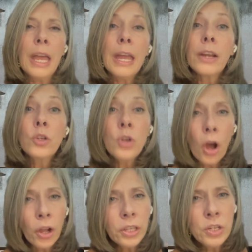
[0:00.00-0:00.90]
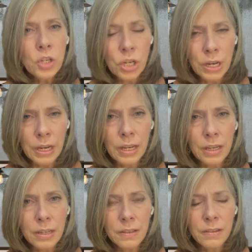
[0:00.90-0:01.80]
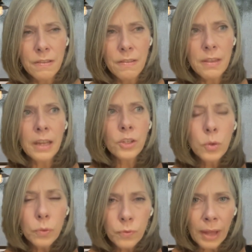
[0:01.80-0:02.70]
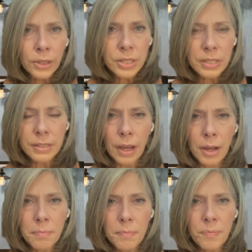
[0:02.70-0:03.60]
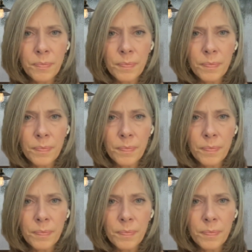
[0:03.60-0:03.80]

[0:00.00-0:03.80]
acknowledging that you felt some,